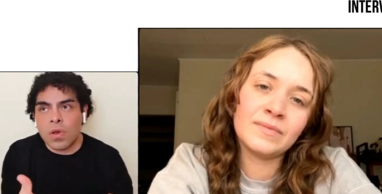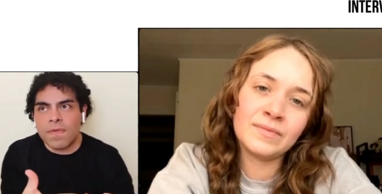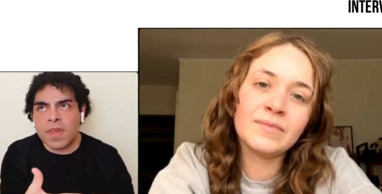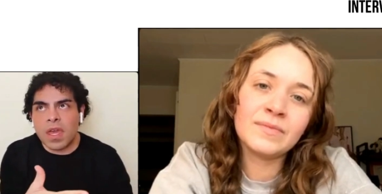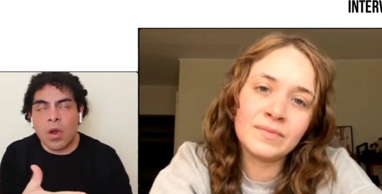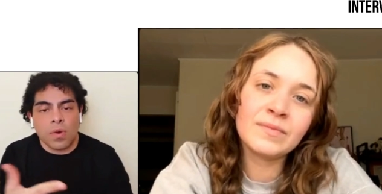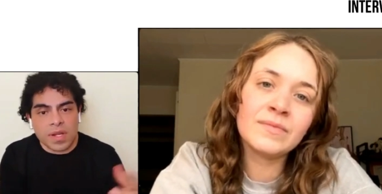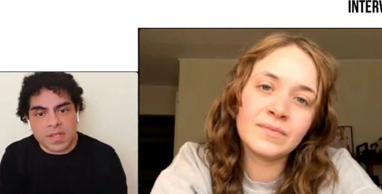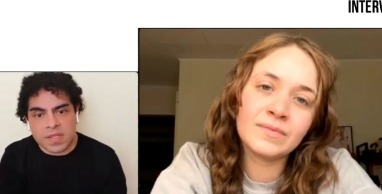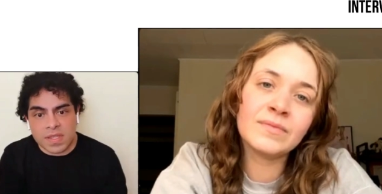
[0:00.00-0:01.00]
Speaker 1: all of the
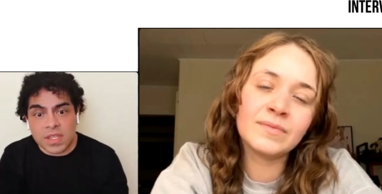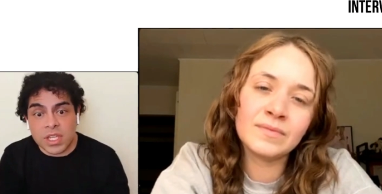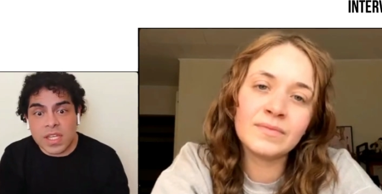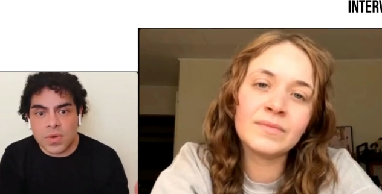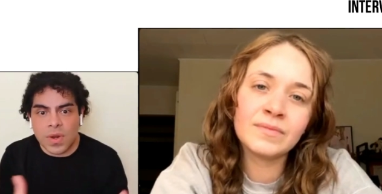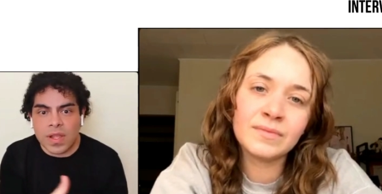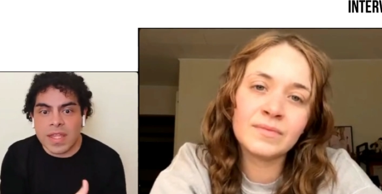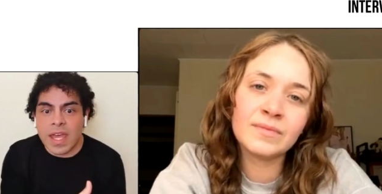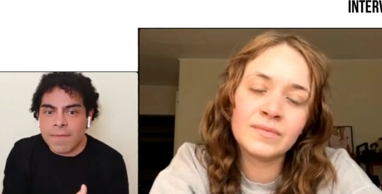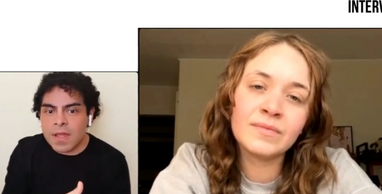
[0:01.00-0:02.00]
artists in
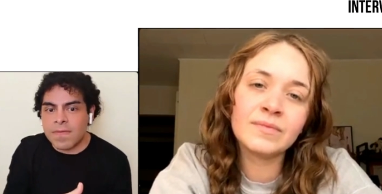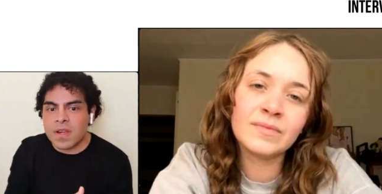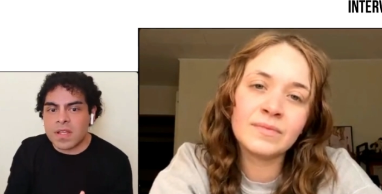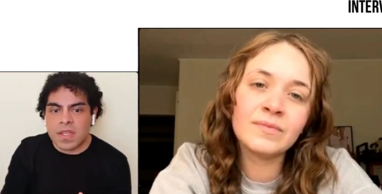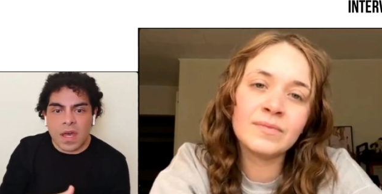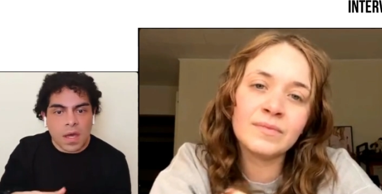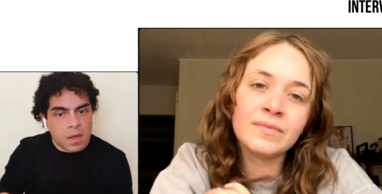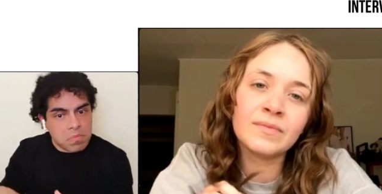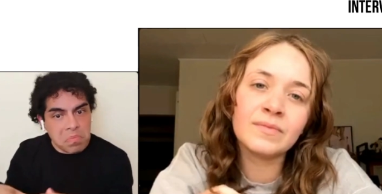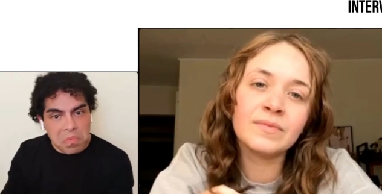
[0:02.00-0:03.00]
general, and I believe it is
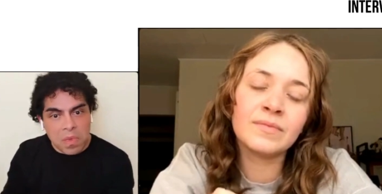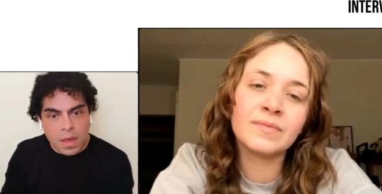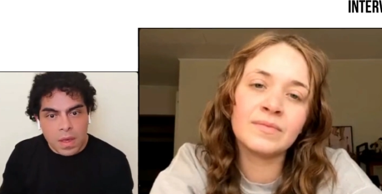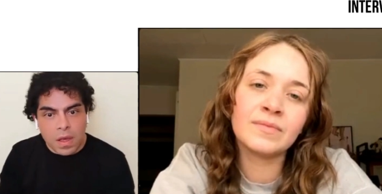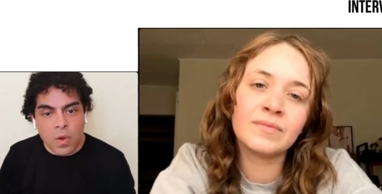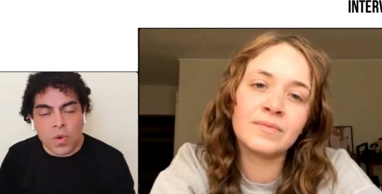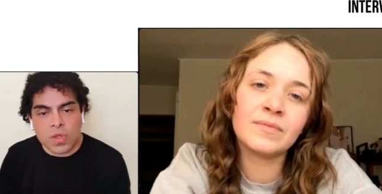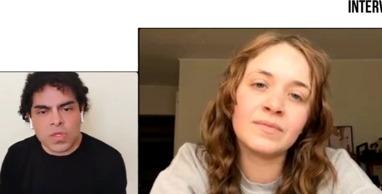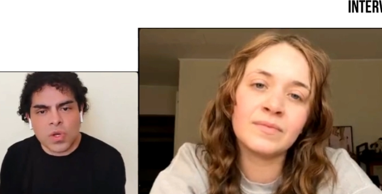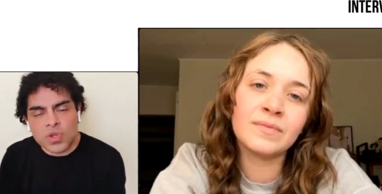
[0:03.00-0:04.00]
a
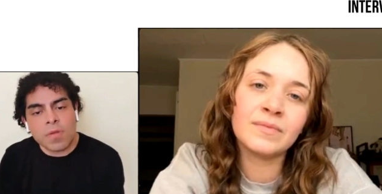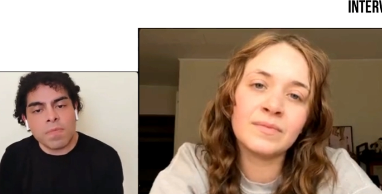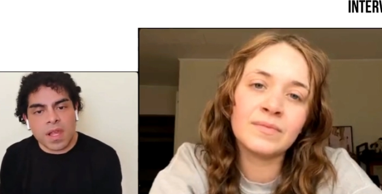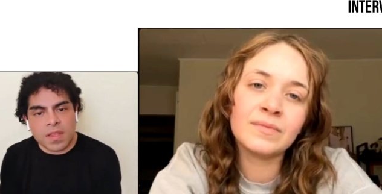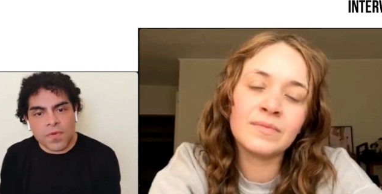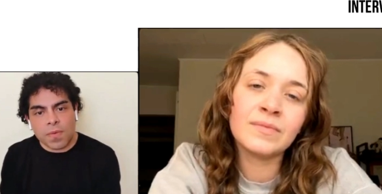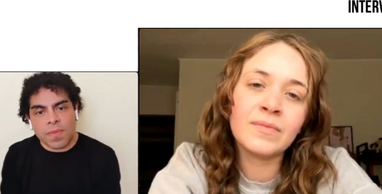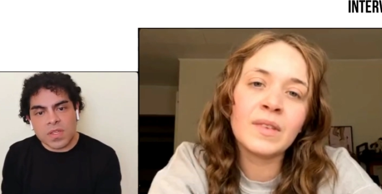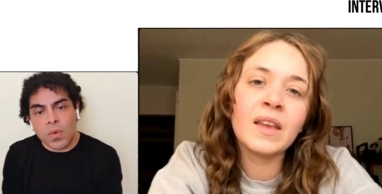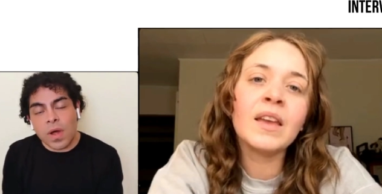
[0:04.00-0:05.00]
good social
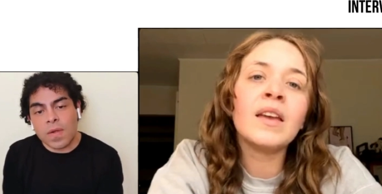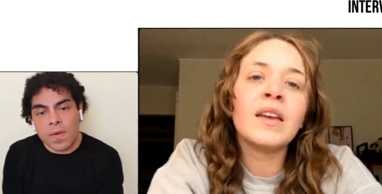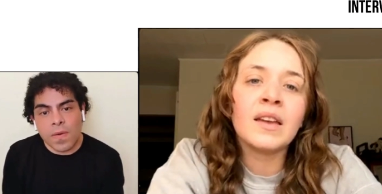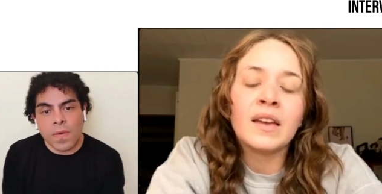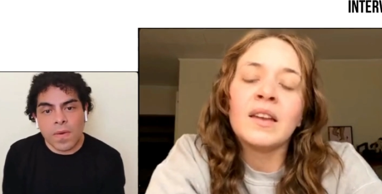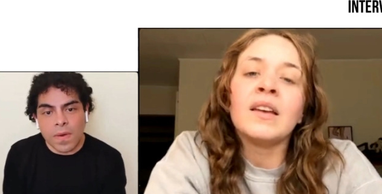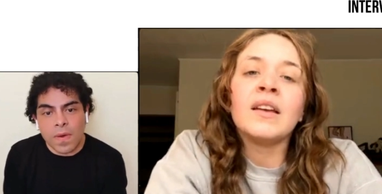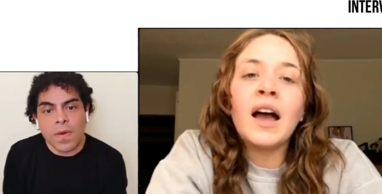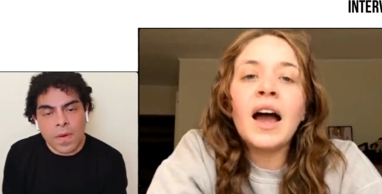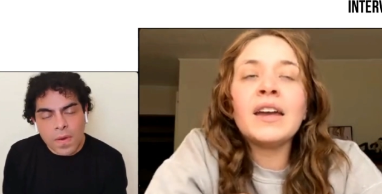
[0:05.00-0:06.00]
platform as well.
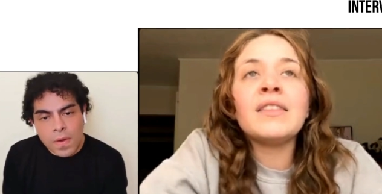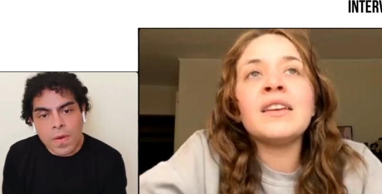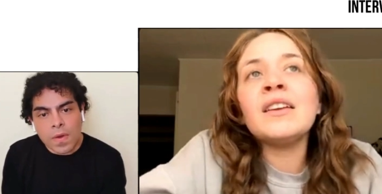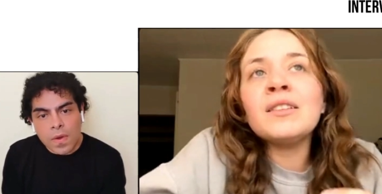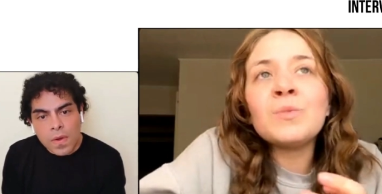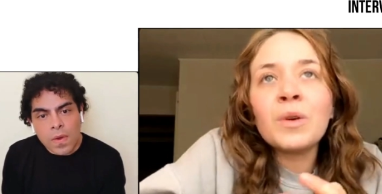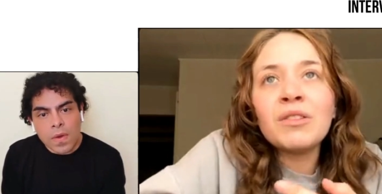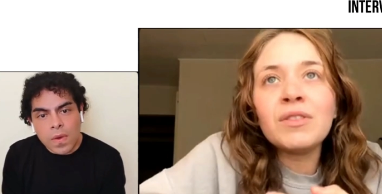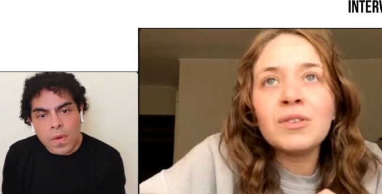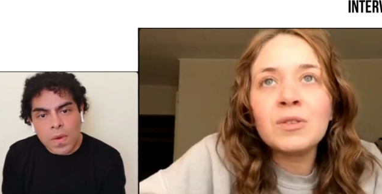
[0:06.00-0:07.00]
Speaker 2: I think it's one of
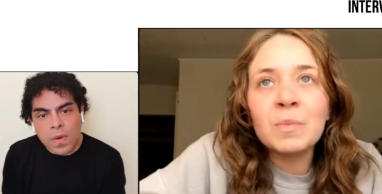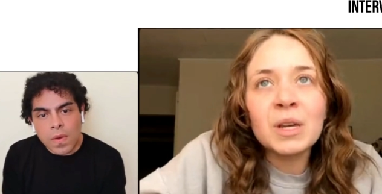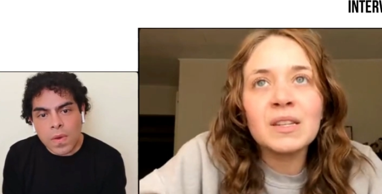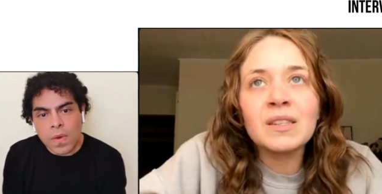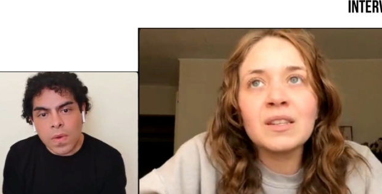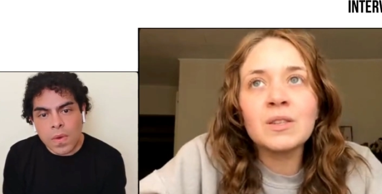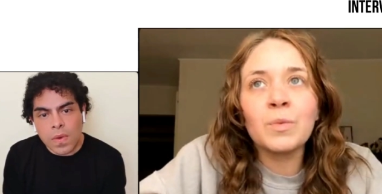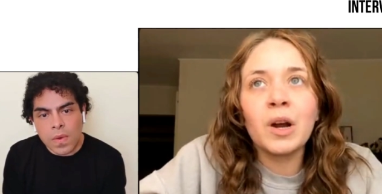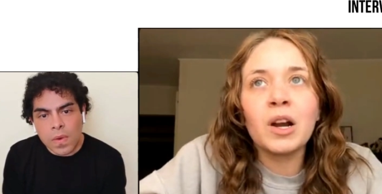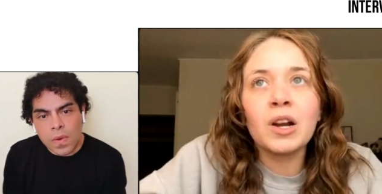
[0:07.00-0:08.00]
those places
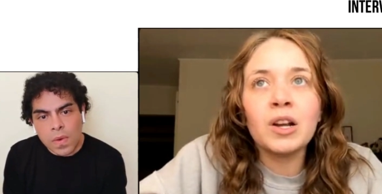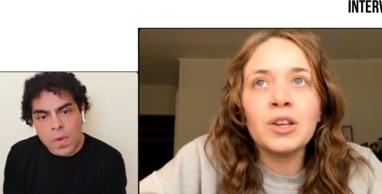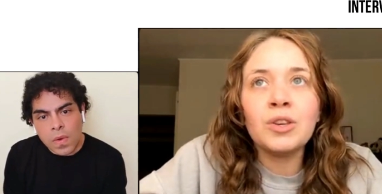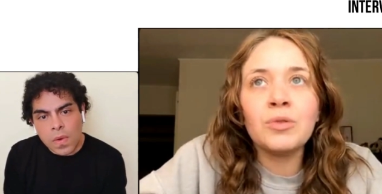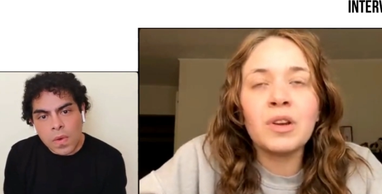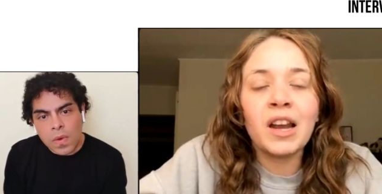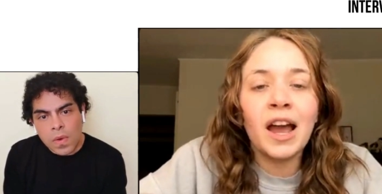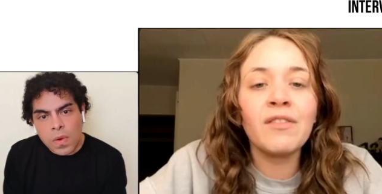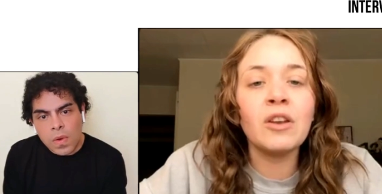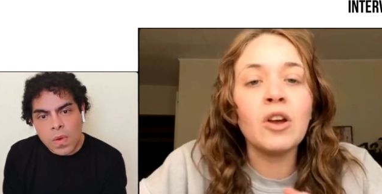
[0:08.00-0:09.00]
where you can
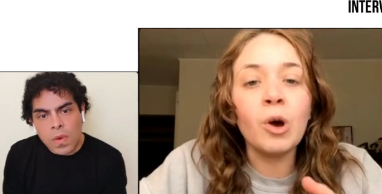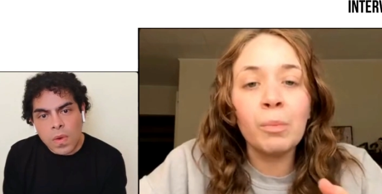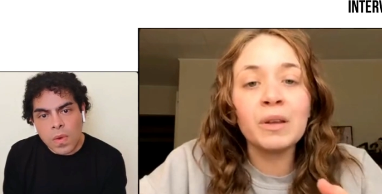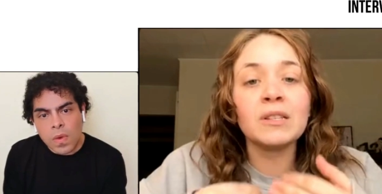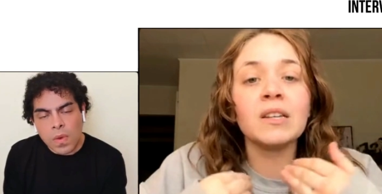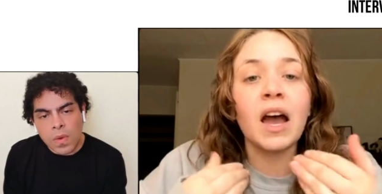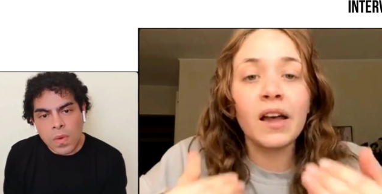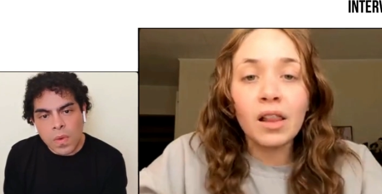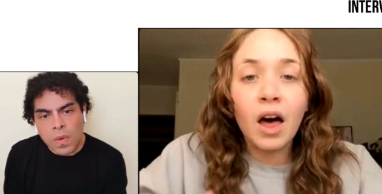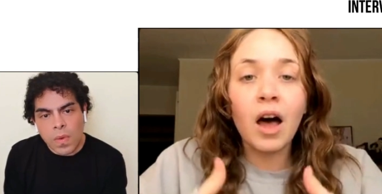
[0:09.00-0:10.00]
have an open
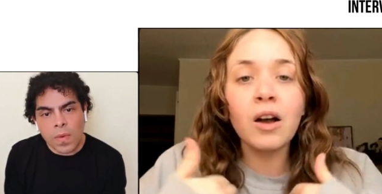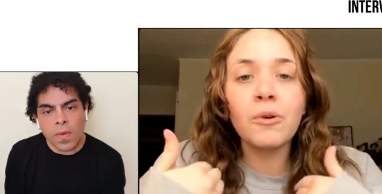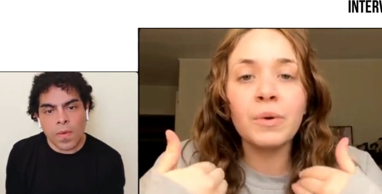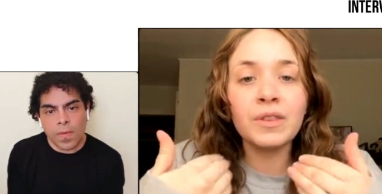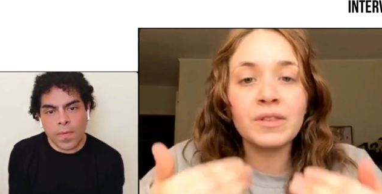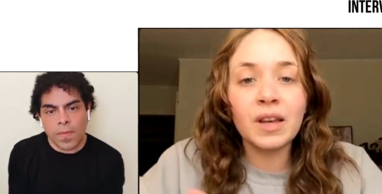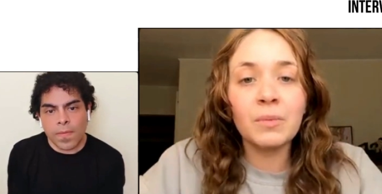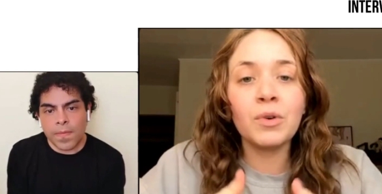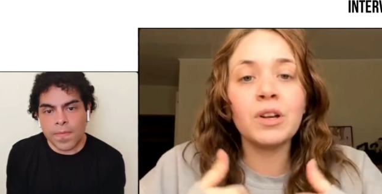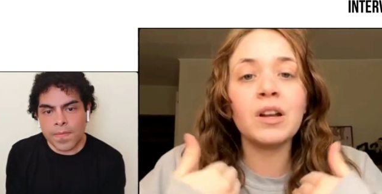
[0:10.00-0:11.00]
dialogue with
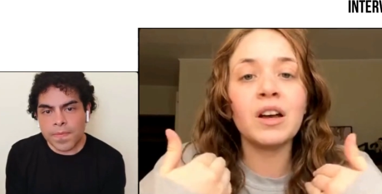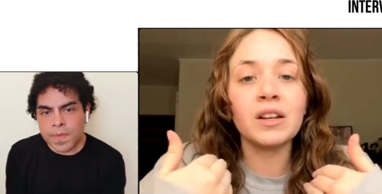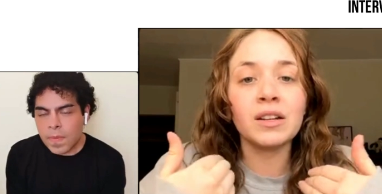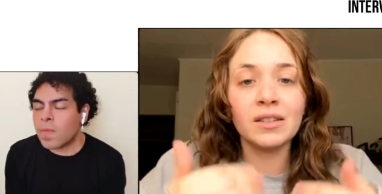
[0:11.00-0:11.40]
someone on a mm-hmm.